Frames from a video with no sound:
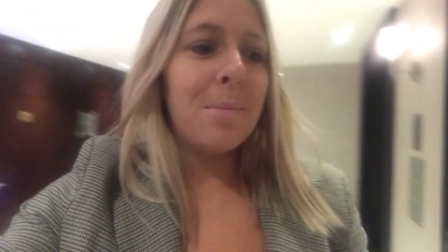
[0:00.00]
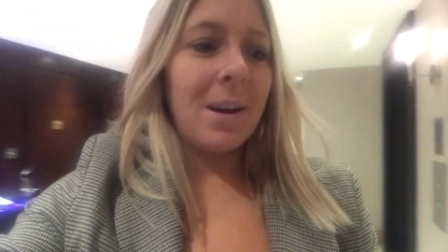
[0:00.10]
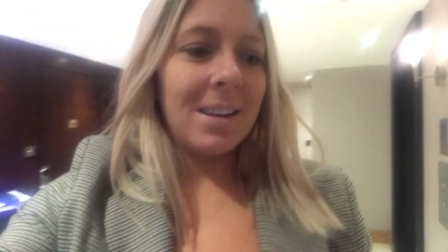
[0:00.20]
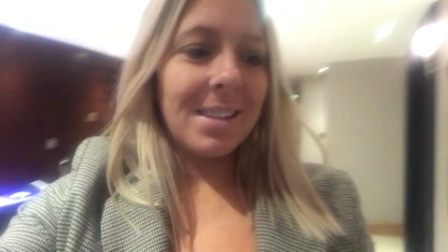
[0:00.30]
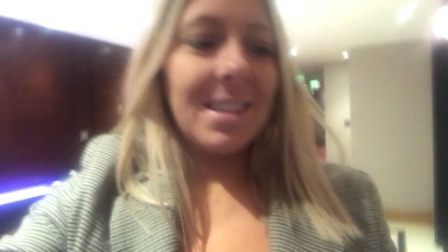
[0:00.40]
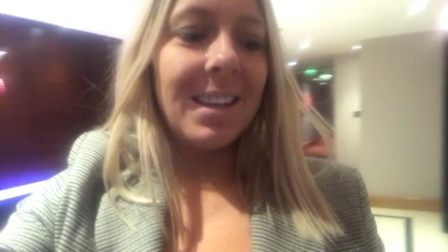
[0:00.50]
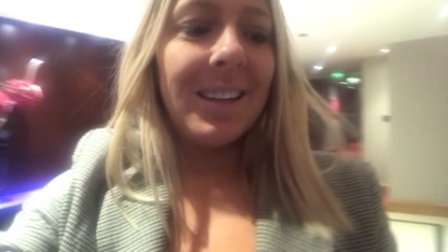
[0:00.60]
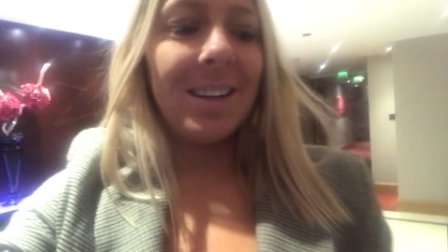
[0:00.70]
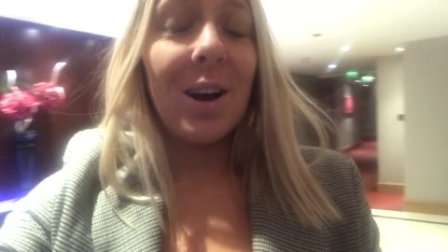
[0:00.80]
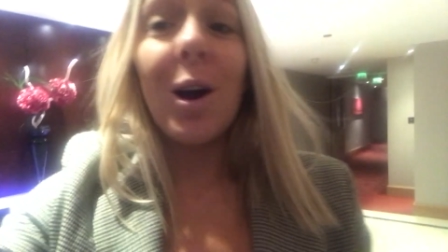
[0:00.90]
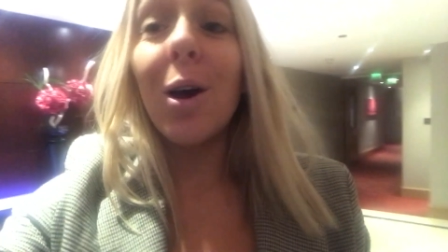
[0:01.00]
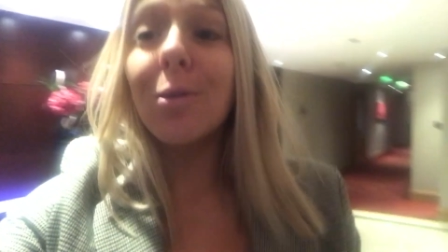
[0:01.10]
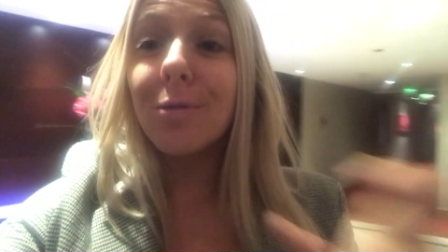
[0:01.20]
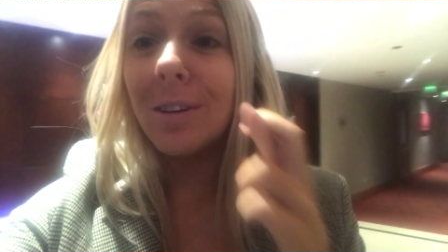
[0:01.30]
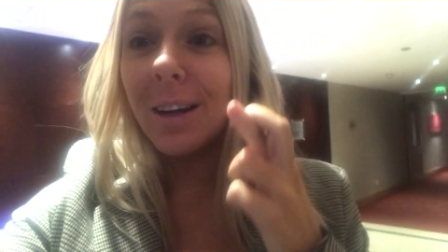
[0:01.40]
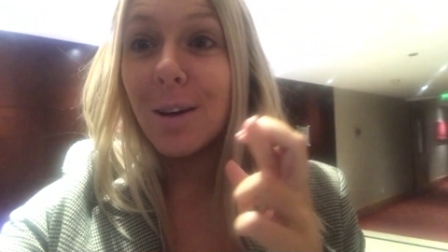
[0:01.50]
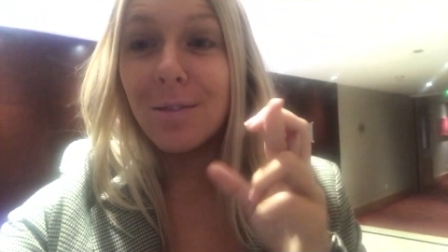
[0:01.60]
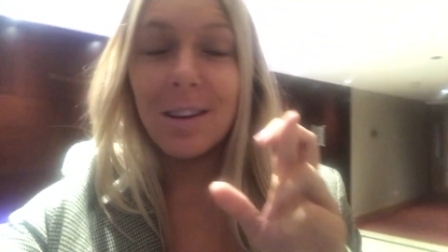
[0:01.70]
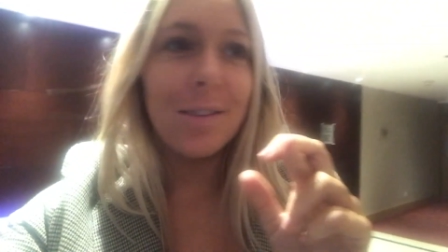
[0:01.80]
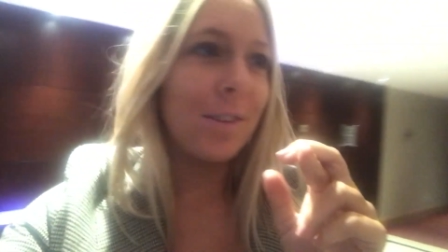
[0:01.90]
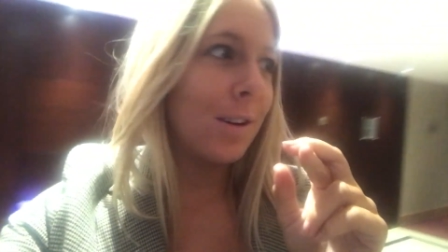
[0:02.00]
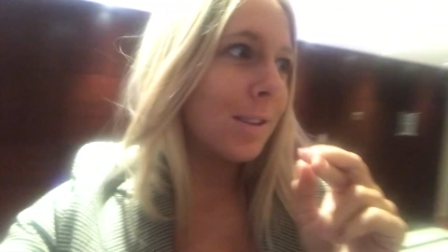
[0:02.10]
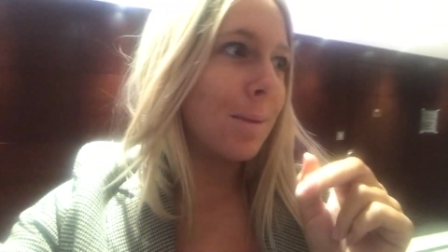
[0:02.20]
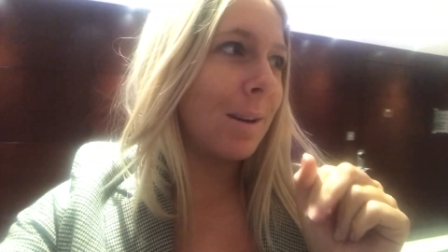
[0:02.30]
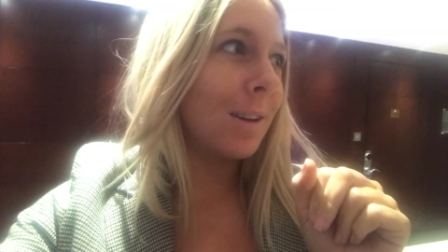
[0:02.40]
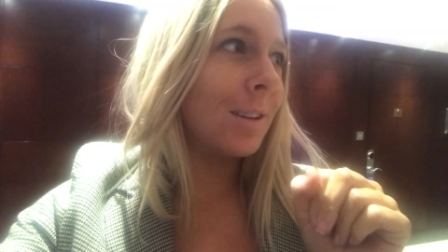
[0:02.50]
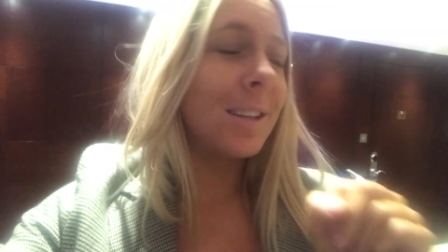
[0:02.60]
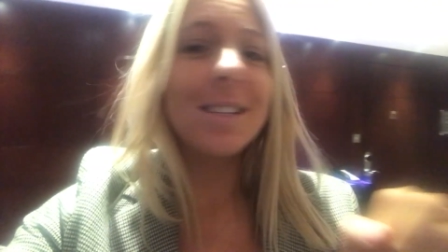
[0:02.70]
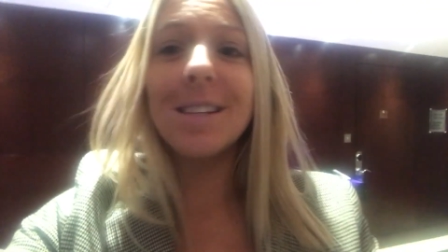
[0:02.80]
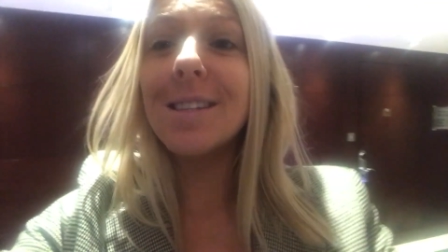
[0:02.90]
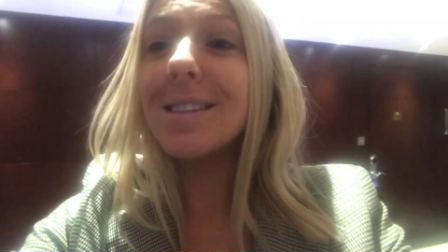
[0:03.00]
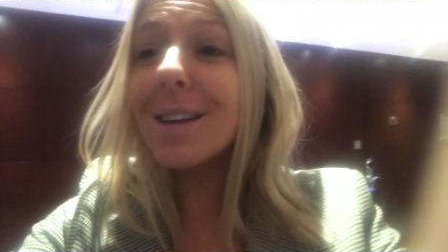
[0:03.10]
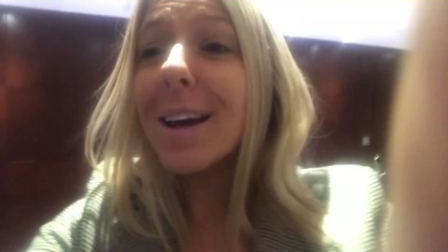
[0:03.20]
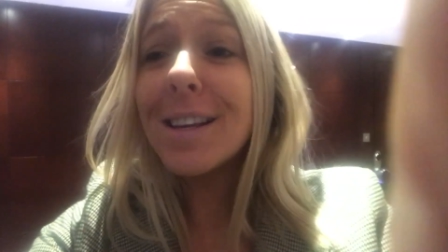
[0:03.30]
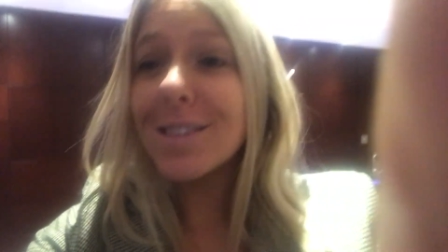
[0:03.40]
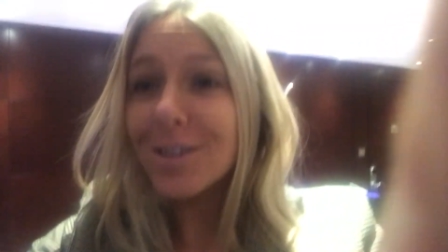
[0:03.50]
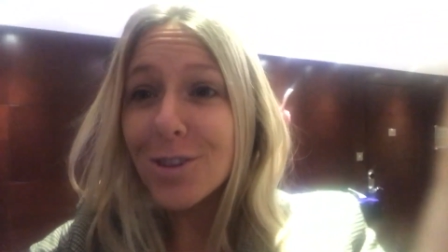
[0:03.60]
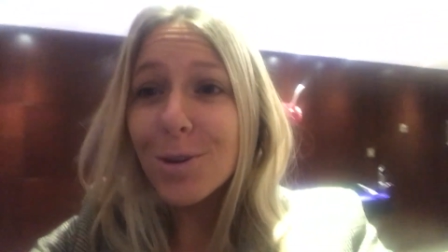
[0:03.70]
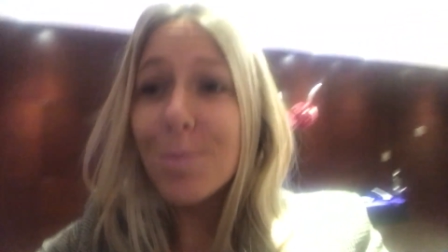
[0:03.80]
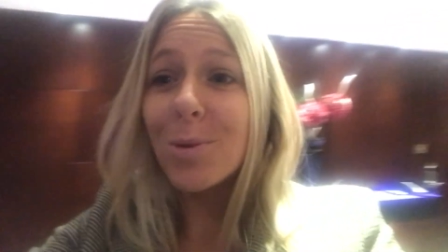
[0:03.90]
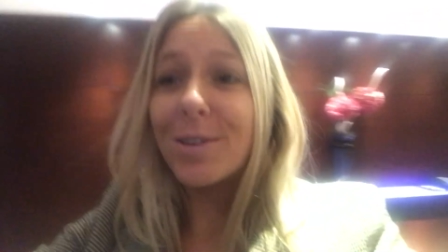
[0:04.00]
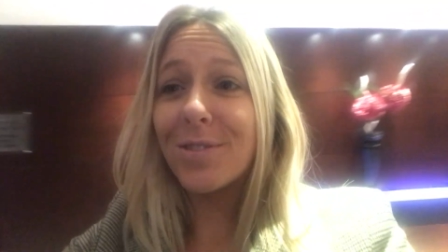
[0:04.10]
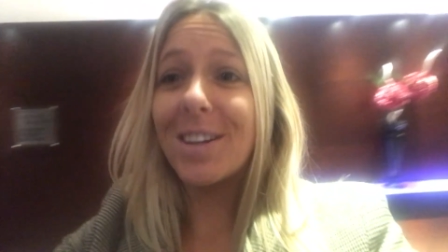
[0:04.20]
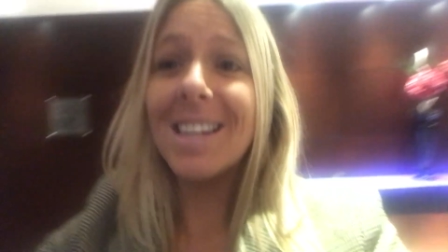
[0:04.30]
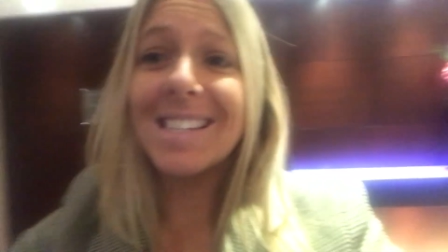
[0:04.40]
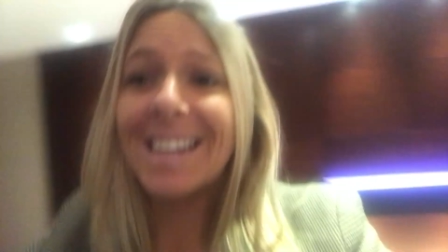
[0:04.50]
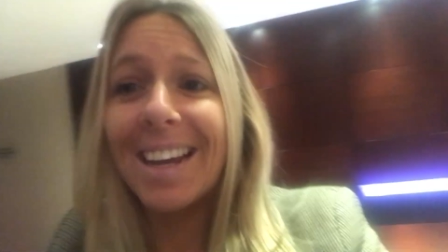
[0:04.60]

but hopefully the photos come out good. This is, he's such a good boyfriend, isn't